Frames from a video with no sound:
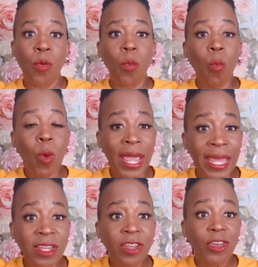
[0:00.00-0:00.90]

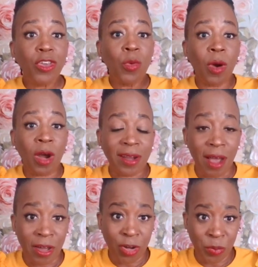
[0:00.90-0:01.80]
When you are on
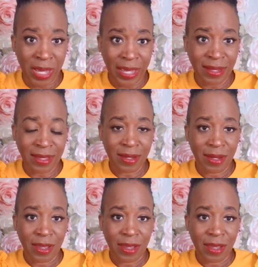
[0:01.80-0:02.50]
autopilot,